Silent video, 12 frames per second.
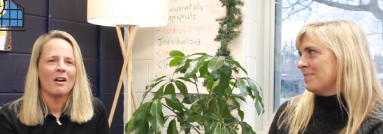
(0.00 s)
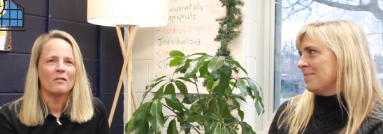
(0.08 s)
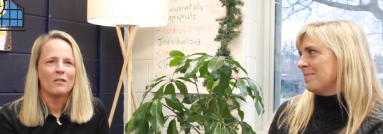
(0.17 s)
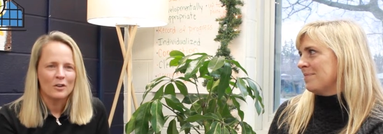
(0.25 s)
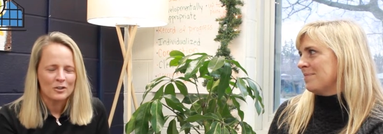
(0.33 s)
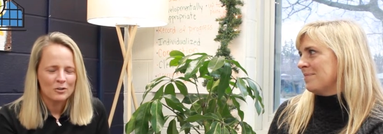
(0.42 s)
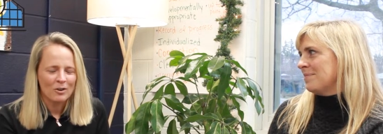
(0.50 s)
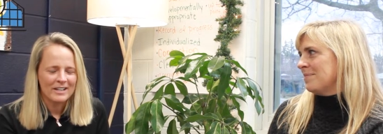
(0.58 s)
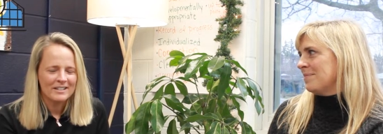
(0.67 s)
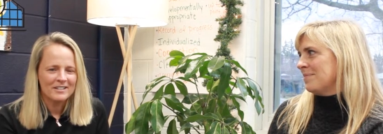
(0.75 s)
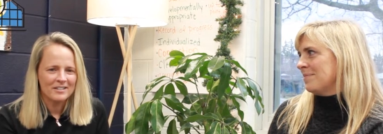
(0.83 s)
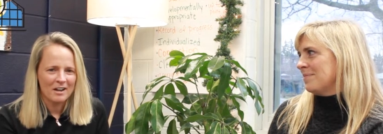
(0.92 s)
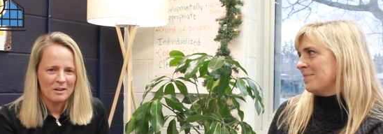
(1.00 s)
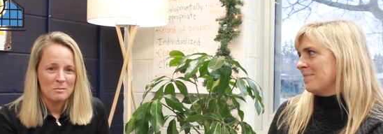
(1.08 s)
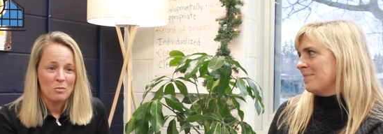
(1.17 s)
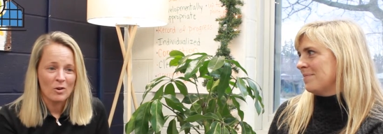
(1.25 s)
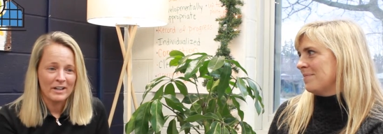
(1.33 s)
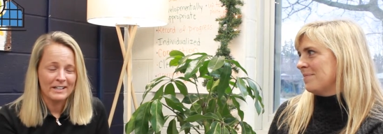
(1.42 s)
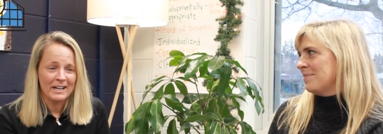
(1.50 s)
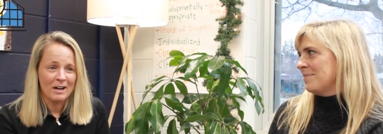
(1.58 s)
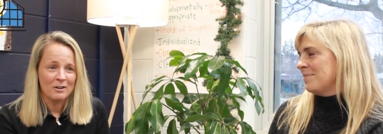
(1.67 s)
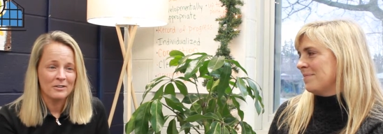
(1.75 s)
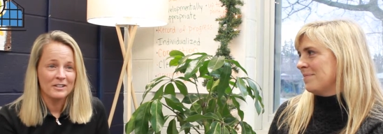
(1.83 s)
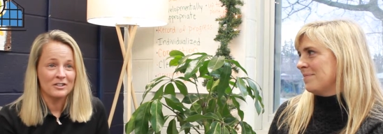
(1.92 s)
Speaker 1: our first grade son pointed
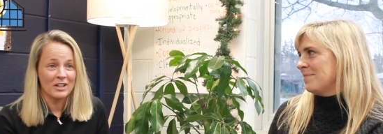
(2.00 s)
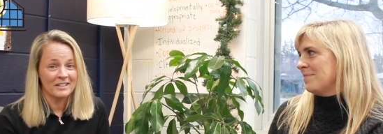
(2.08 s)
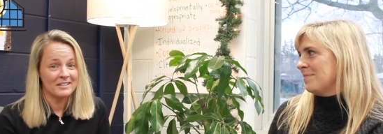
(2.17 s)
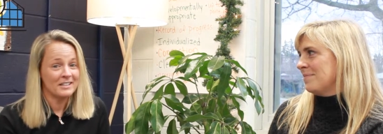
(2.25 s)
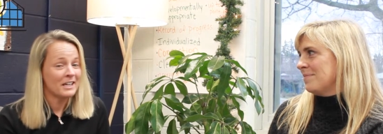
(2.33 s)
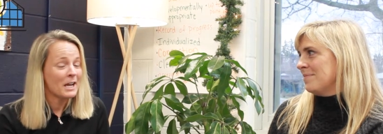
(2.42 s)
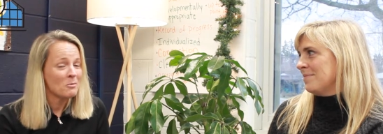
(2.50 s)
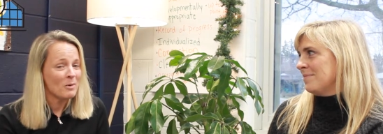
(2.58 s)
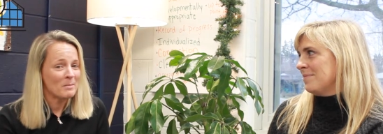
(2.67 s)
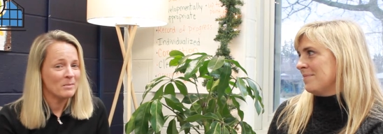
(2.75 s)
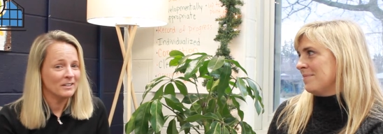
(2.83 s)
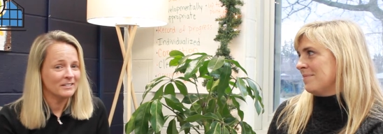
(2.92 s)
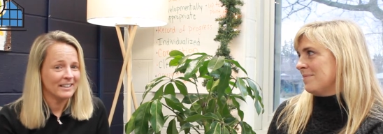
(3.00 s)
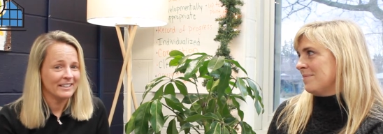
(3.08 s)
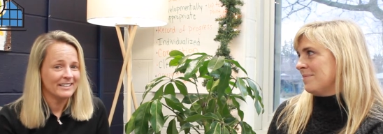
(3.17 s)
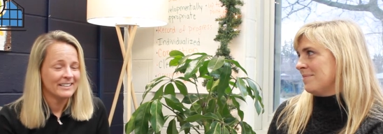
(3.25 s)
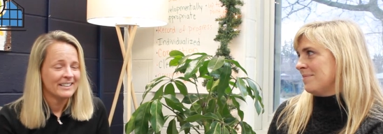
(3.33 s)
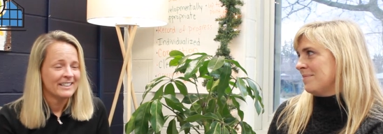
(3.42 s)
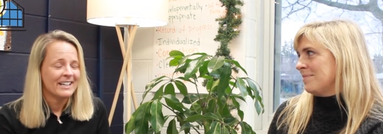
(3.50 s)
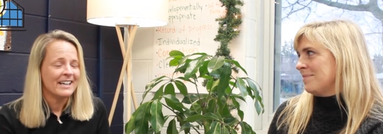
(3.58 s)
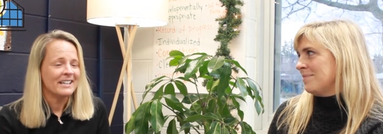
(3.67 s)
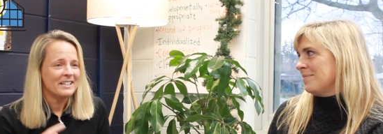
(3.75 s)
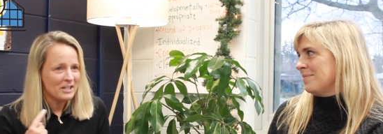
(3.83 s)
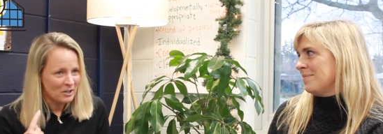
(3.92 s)
out the Genesee Gateway building.
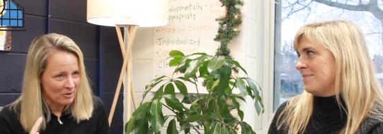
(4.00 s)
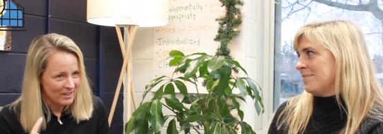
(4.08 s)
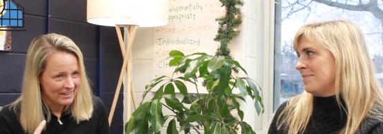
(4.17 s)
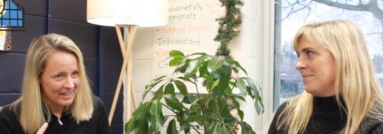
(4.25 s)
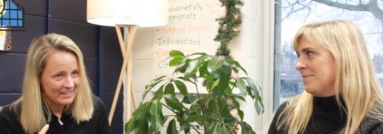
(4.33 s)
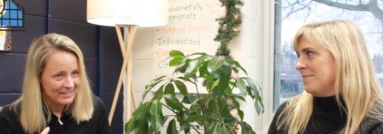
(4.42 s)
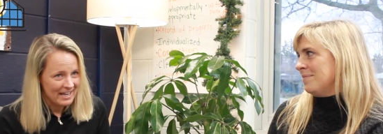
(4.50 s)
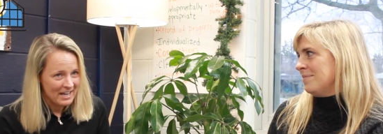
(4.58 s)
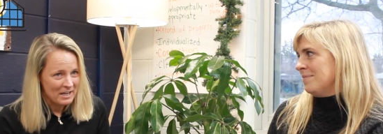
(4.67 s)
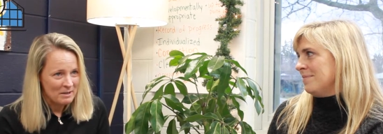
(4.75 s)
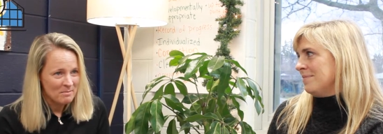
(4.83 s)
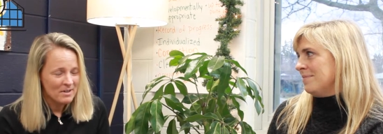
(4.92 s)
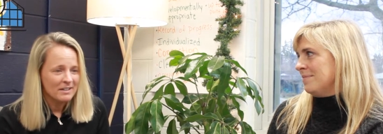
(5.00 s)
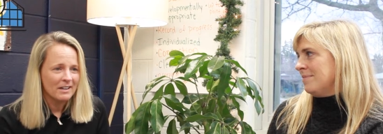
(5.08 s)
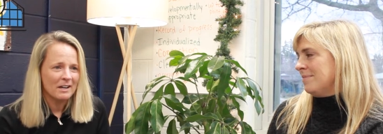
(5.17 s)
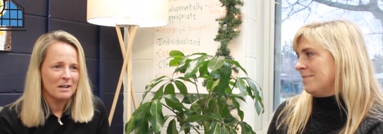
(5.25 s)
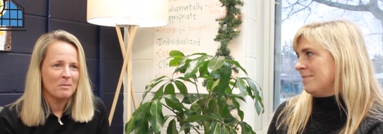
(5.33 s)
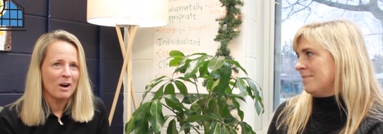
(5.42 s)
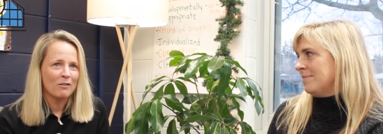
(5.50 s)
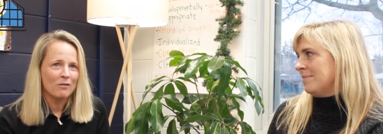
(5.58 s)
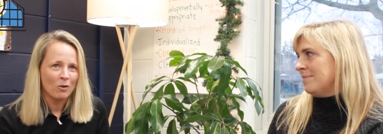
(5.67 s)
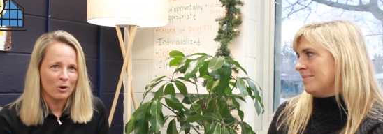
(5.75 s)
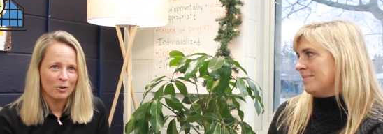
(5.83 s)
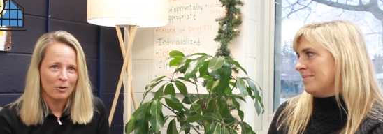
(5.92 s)
And hearing that name, um, our
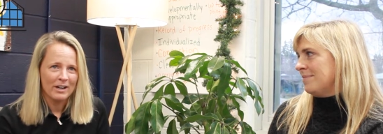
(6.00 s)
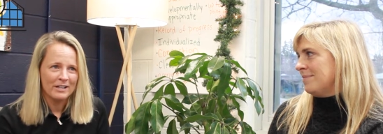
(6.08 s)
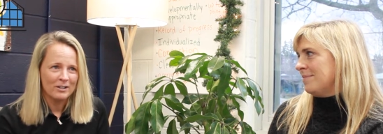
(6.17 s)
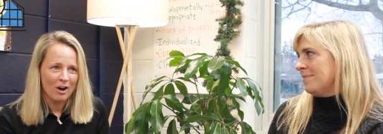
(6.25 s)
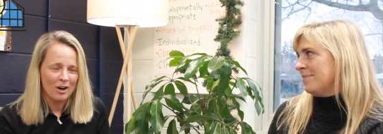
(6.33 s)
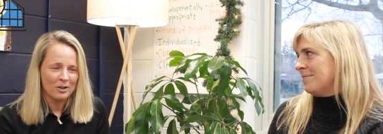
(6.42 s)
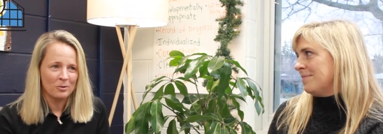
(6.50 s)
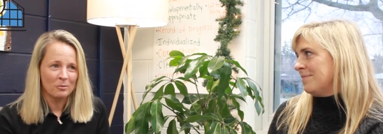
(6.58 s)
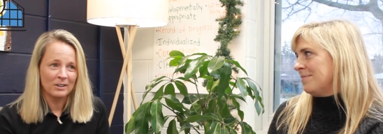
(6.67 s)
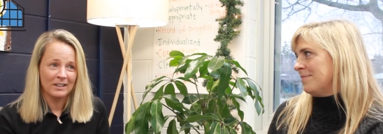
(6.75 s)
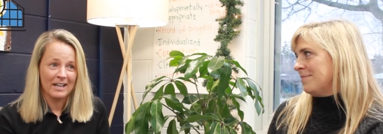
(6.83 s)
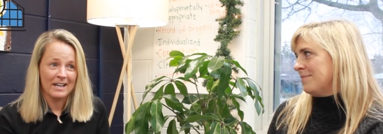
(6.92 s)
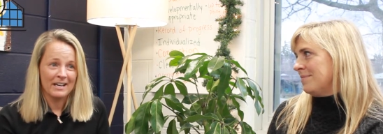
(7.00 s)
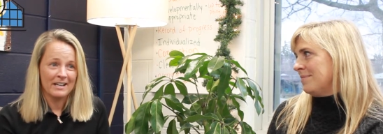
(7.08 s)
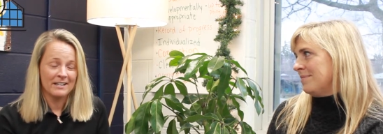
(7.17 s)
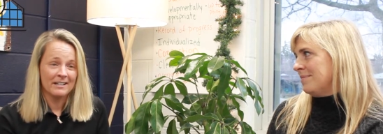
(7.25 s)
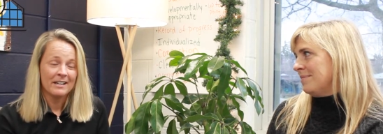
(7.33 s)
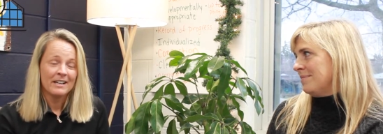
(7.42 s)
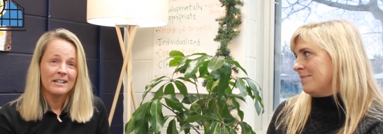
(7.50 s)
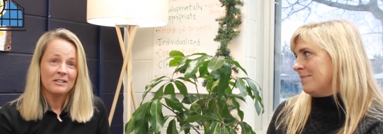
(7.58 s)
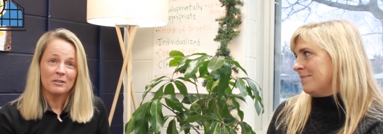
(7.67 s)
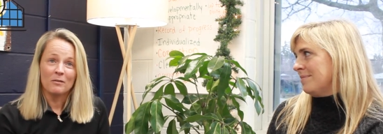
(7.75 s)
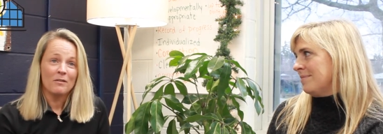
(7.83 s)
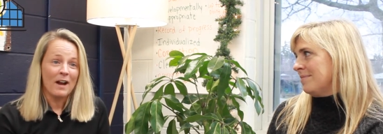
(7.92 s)
fourth grade daughter relayed
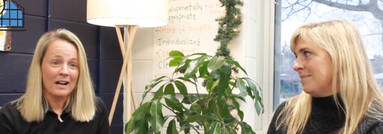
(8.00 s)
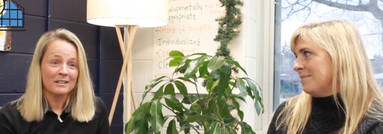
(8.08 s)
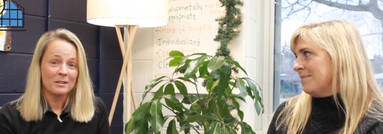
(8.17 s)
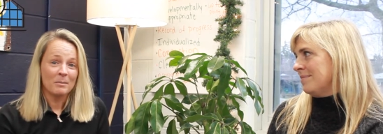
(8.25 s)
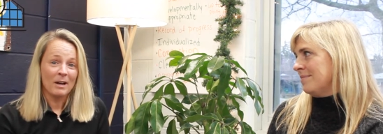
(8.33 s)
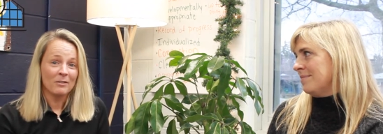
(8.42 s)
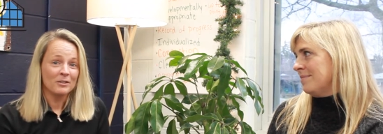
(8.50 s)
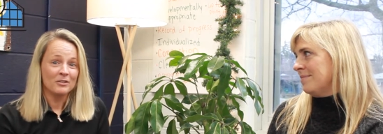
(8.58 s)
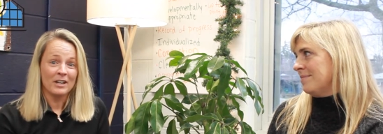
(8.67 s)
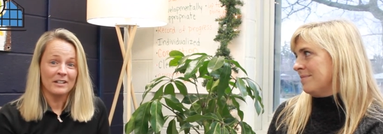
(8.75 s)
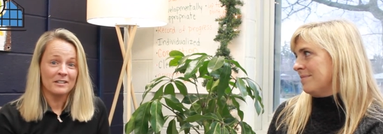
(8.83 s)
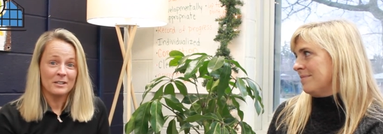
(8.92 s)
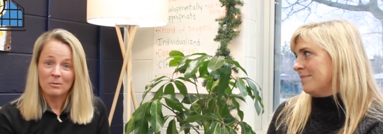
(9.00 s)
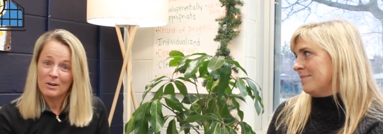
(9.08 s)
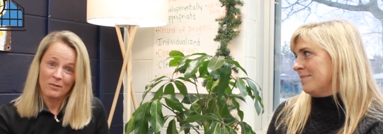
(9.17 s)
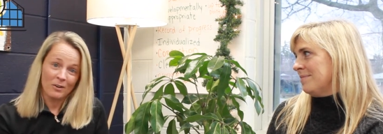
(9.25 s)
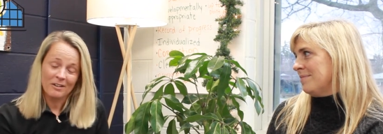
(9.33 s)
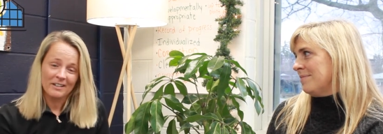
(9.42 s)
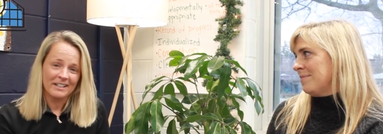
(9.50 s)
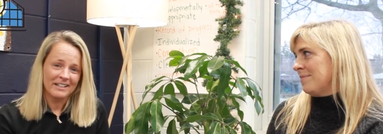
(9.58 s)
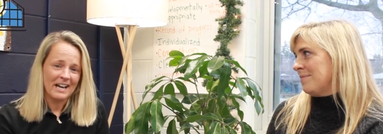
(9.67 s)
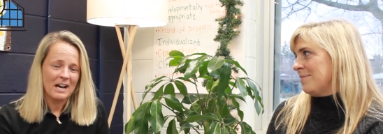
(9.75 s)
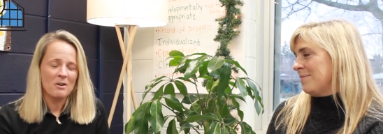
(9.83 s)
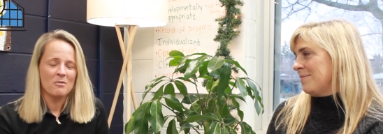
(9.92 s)
some facts about the Genesee River
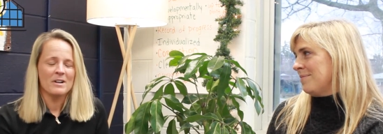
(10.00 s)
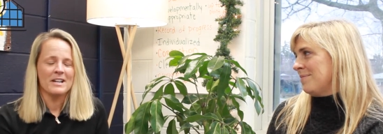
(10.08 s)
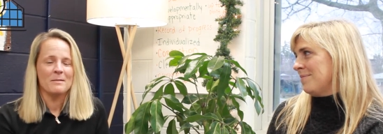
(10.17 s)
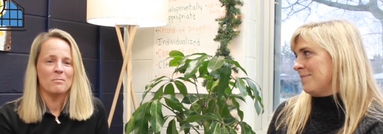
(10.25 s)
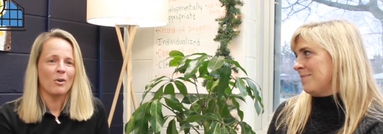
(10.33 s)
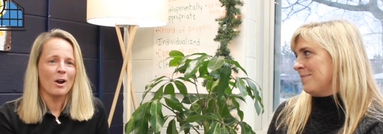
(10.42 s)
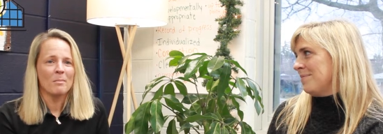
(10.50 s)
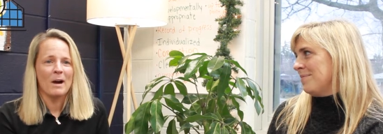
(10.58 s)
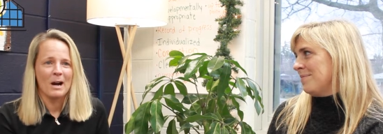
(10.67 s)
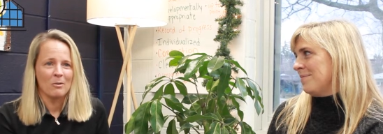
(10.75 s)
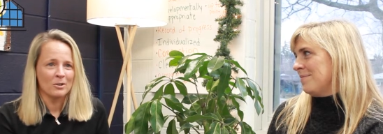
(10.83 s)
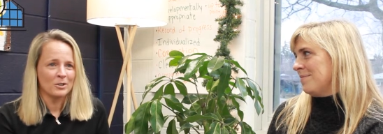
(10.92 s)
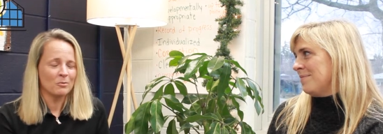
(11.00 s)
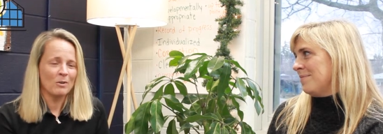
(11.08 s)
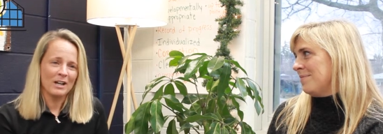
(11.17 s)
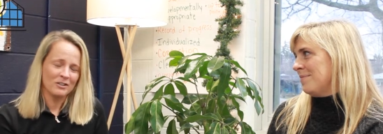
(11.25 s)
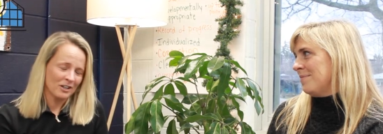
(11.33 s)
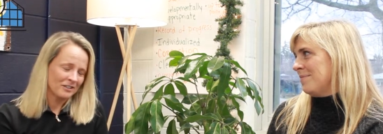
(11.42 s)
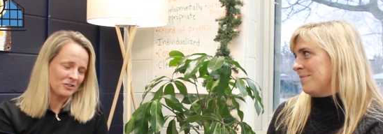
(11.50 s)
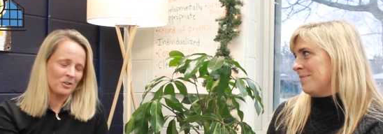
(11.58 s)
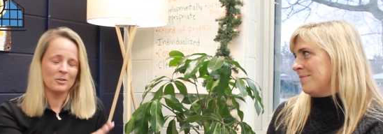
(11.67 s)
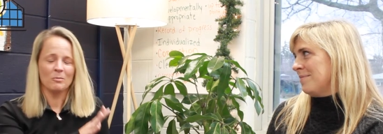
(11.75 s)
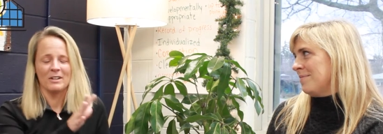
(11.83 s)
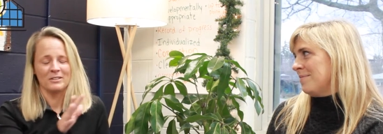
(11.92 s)
and how it brought power to
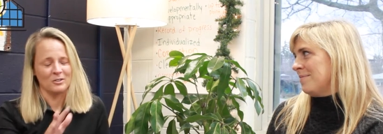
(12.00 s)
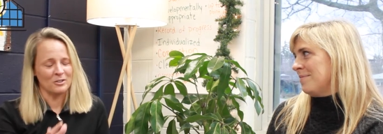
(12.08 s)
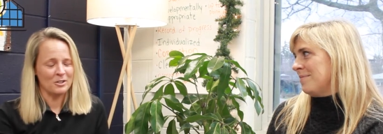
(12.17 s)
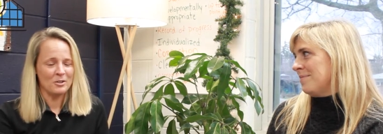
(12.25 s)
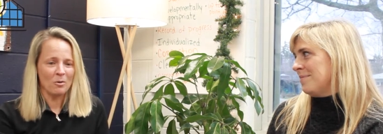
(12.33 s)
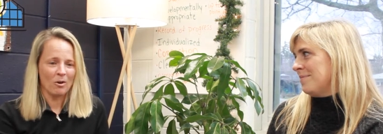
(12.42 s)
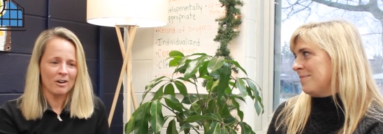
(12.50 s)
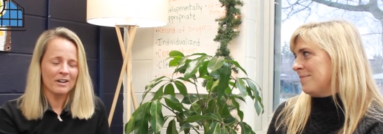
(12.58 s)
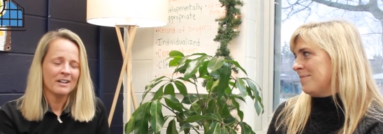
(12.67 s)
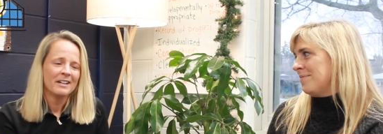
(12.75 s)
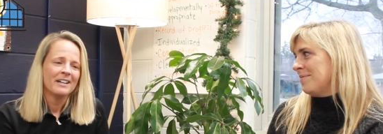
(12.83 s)
Rochester and Western New York.